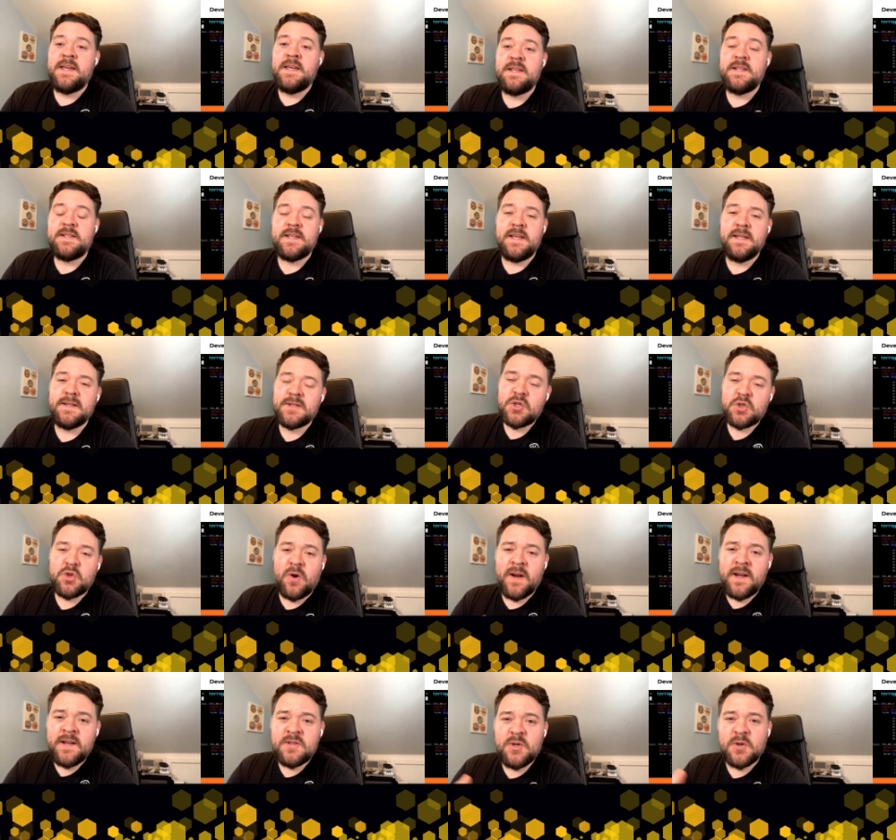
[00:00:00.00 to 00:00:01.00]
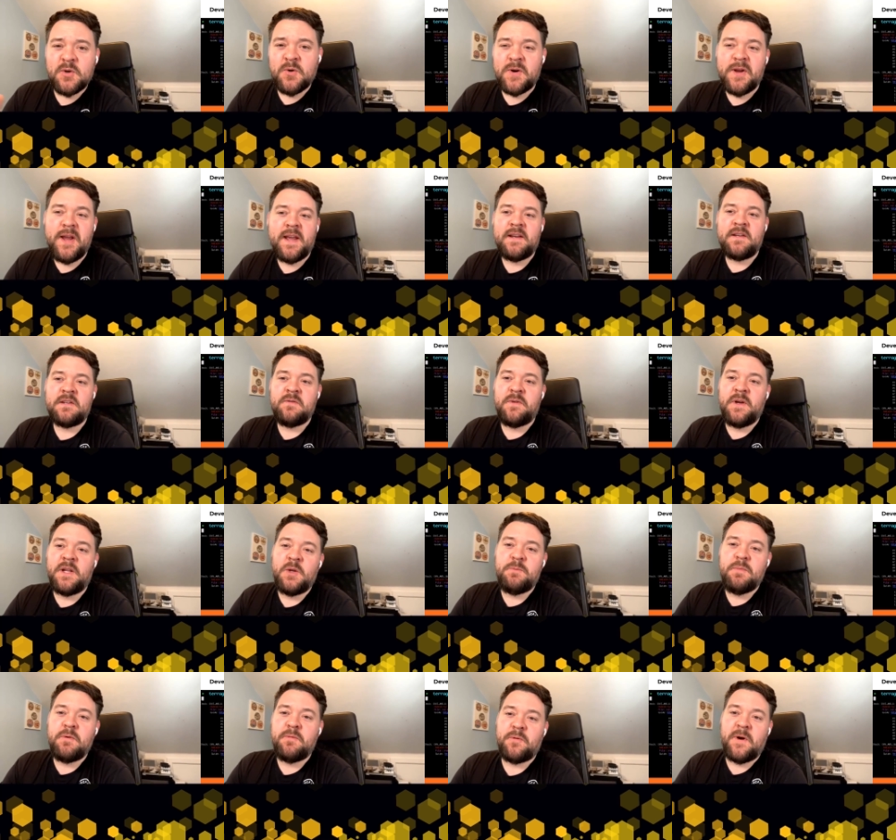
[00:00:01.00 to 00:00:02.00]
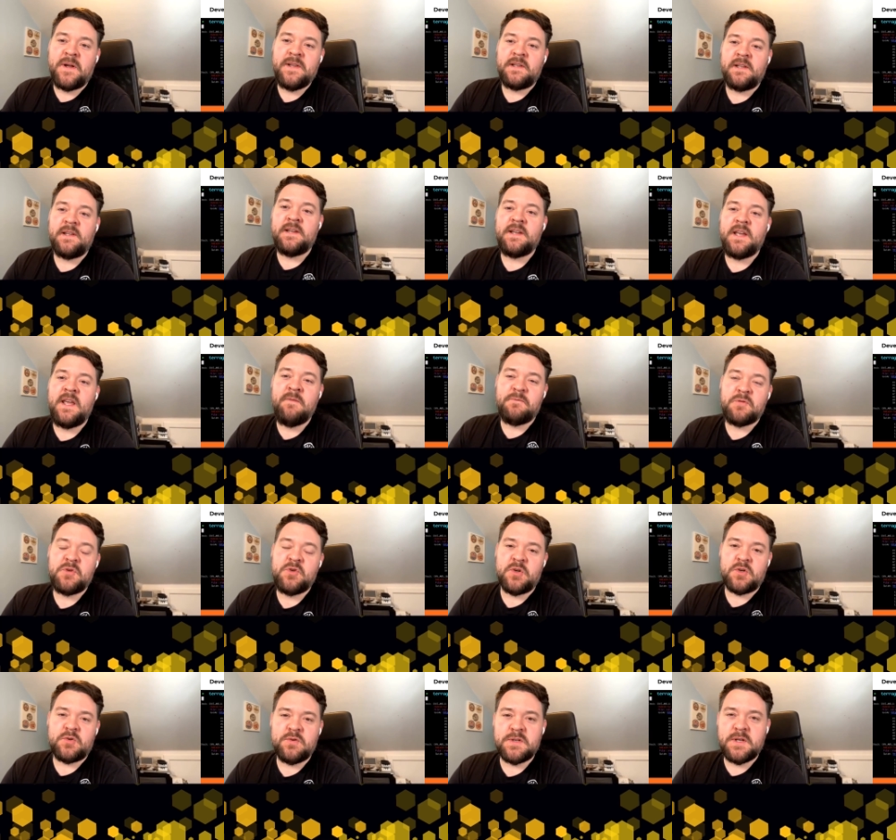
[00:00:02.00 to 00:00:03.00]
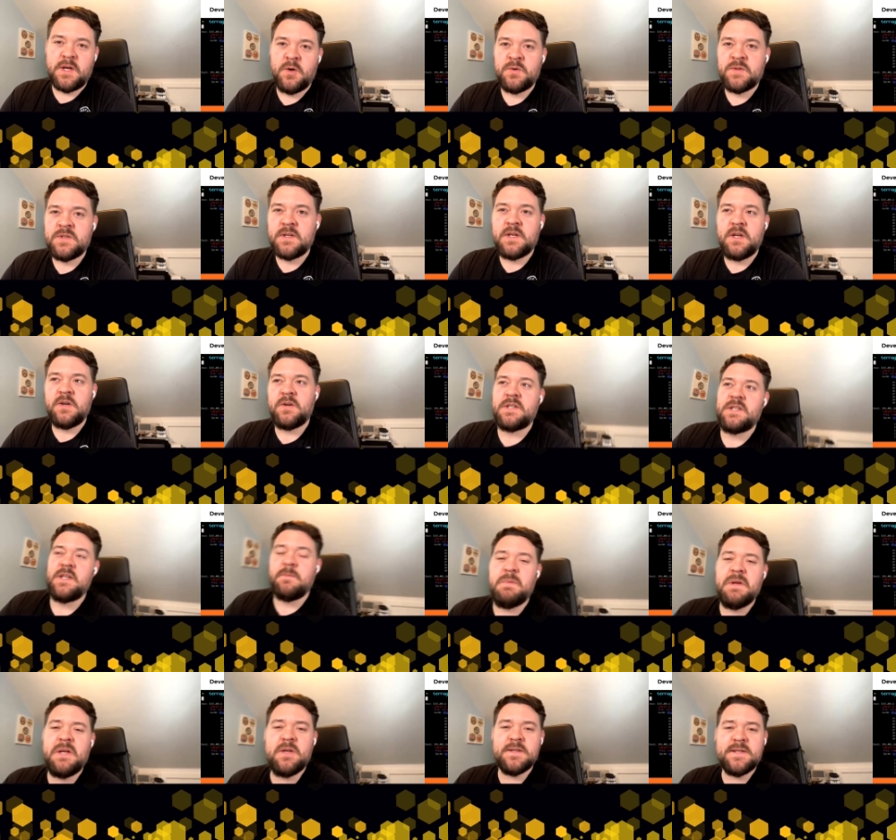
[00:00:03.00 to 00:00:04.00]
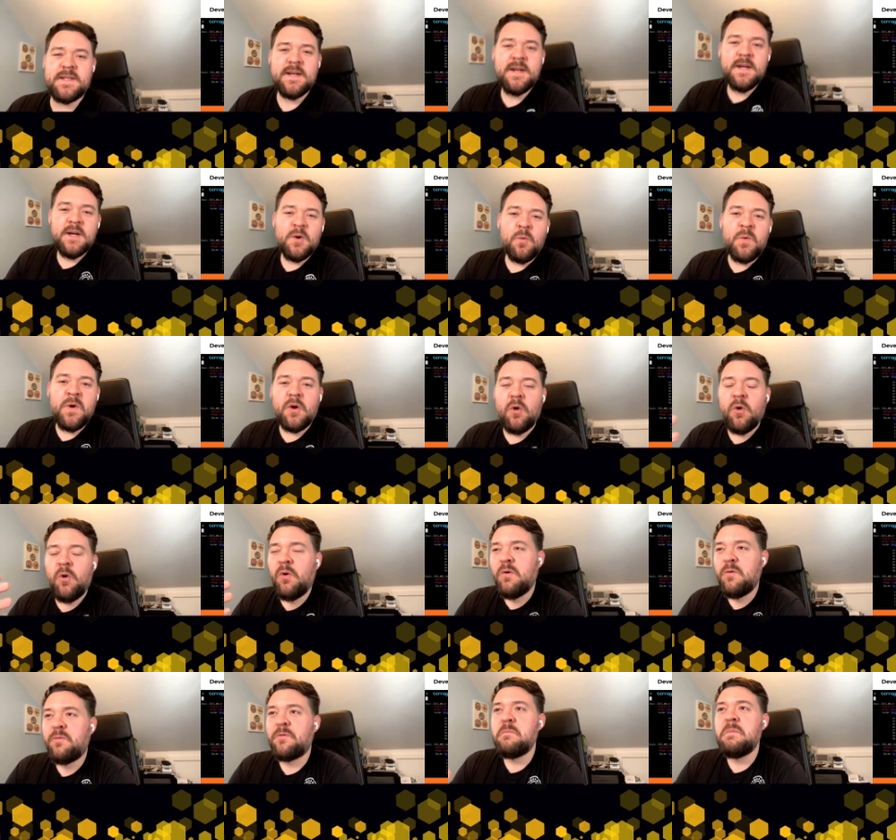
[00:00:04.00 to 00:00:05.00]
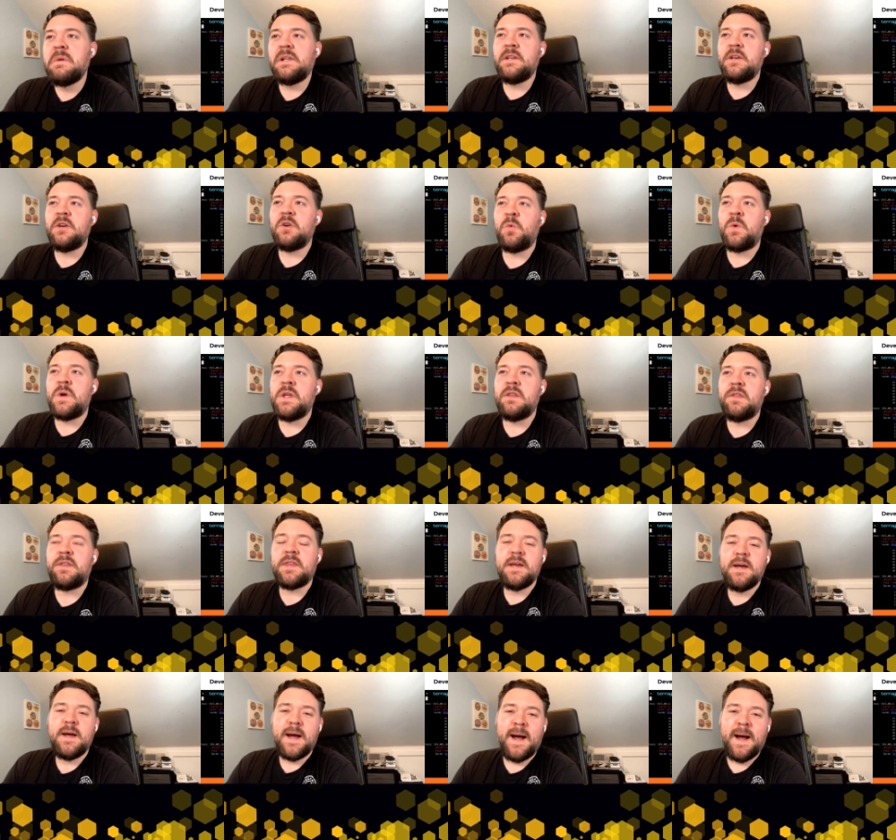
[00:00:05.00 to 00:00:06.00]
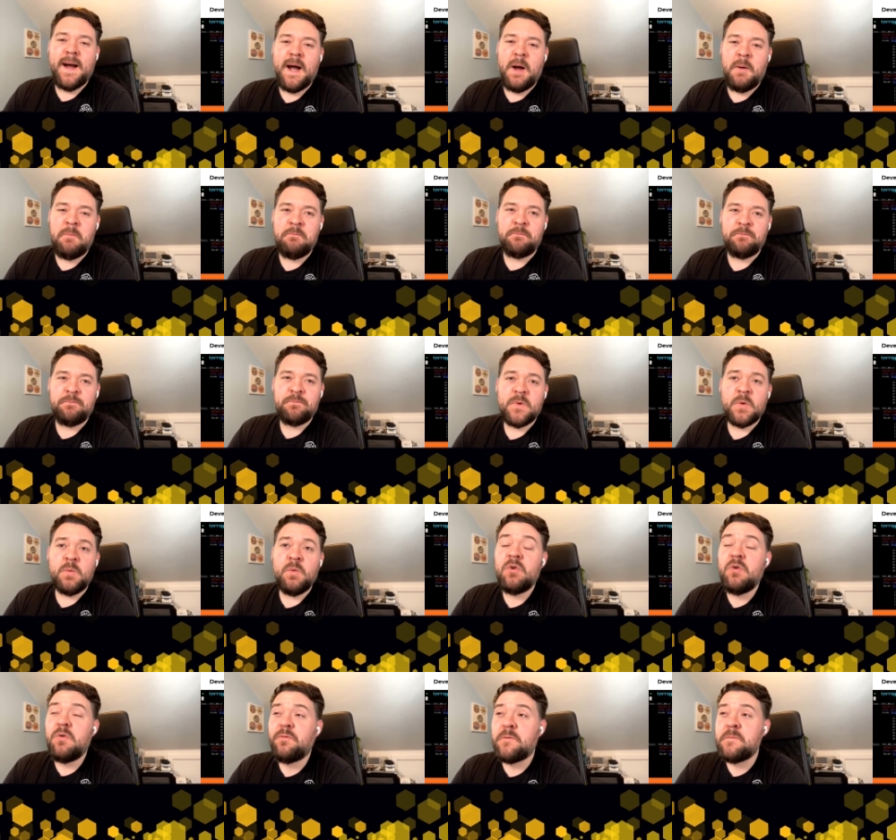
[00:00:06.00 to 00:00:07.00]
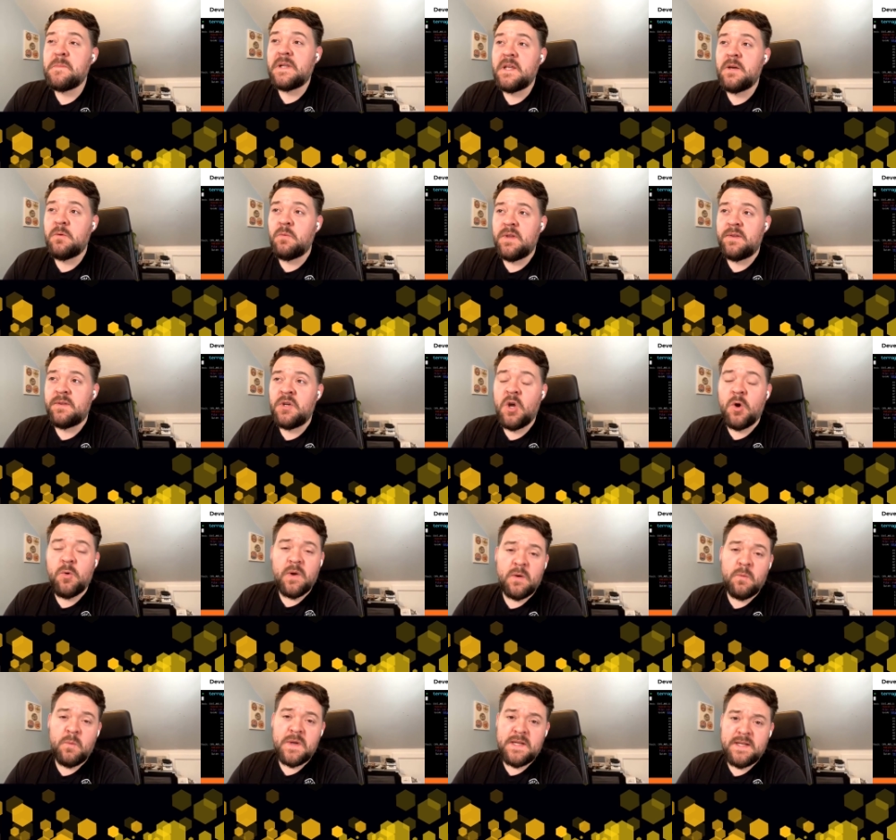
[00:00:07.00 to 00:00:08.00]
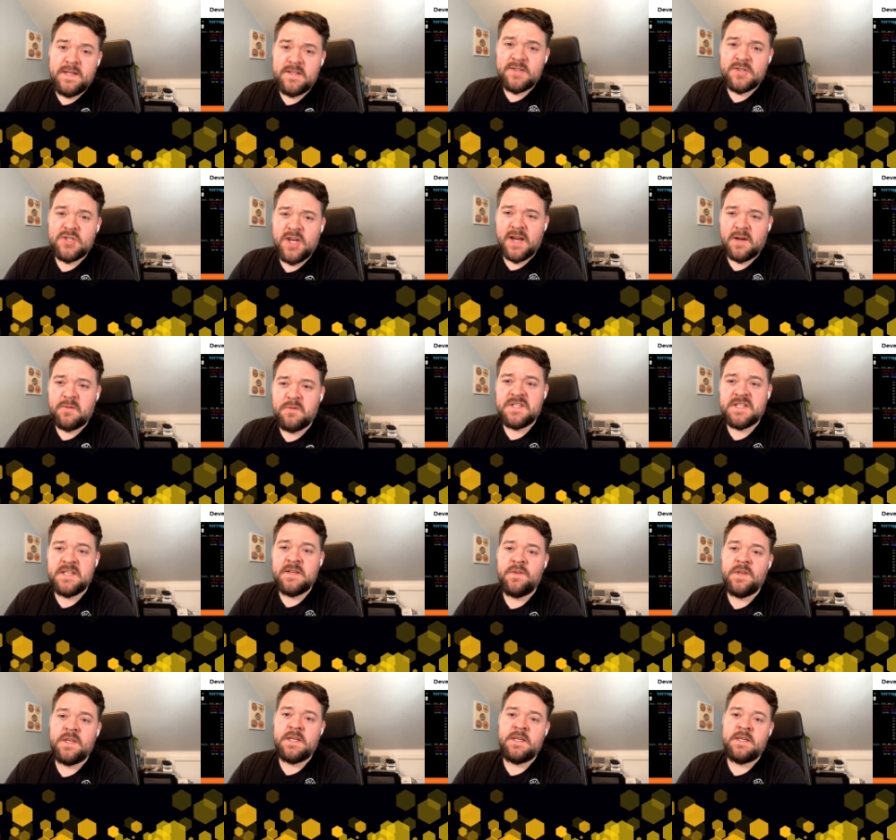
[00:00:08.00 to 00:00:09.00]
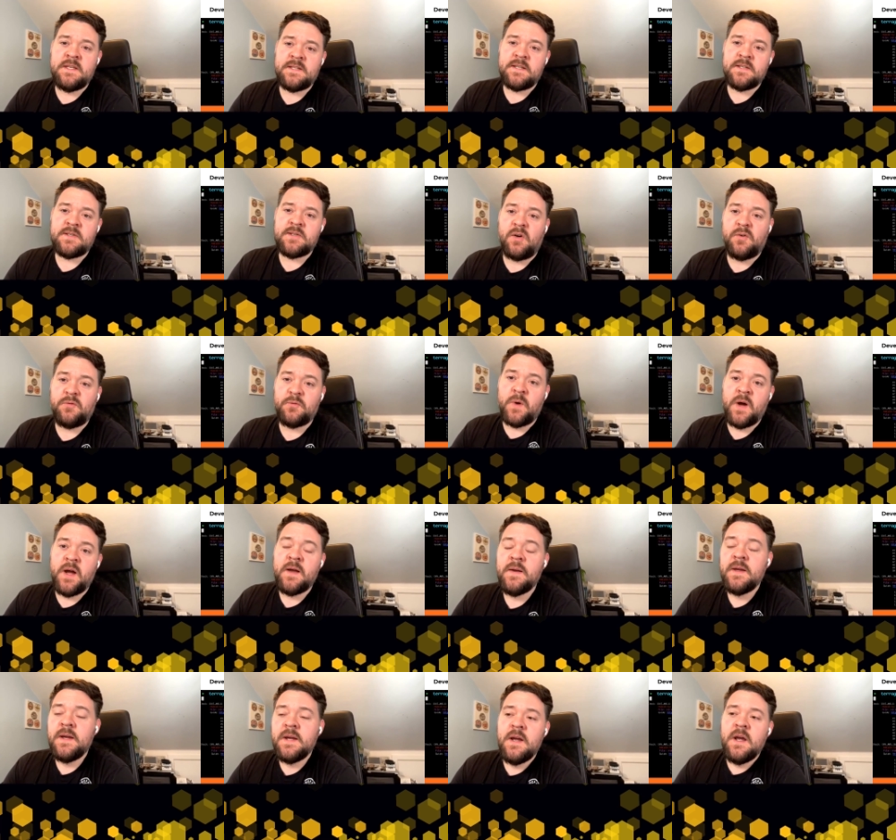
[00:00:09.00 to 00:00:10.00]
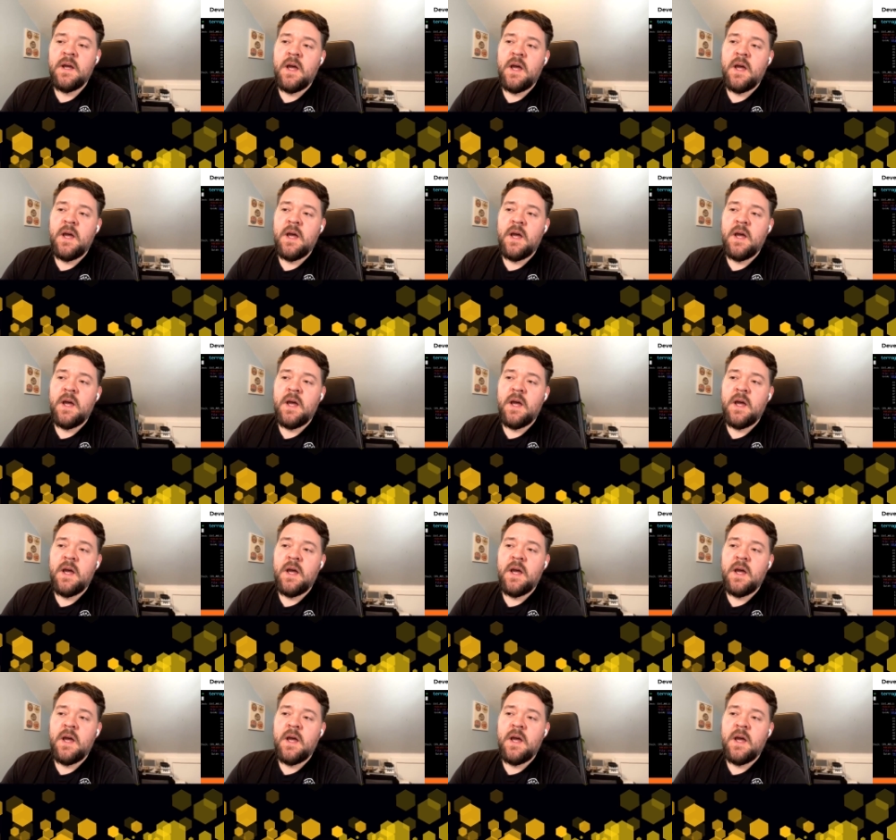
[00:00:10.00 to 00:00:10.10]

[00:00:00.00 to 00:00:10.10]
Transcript: is it's trying to create developer-friendly infrastructure as code security, because we're all familiar with knowing we need to check for CVEs in software.